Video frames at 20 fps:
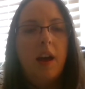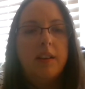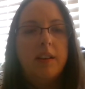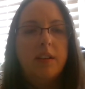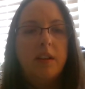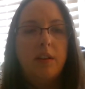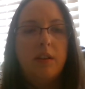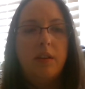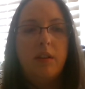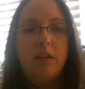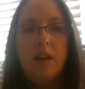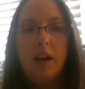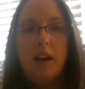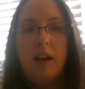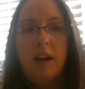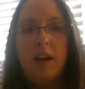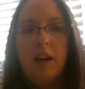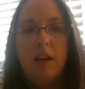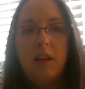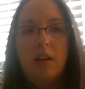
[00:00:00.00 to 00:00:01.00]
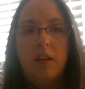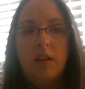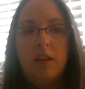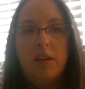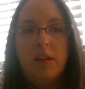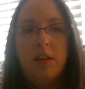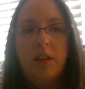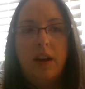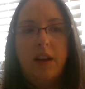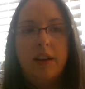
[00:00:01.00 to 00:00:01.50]
So I'd encourage
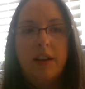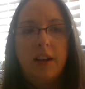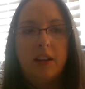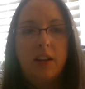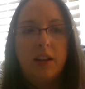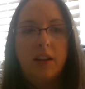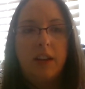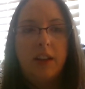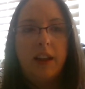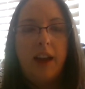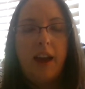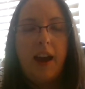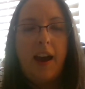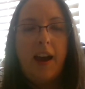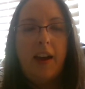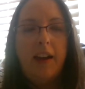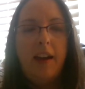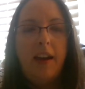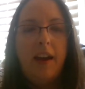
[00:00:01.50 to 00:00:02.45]
you to go ahead and take a look at that.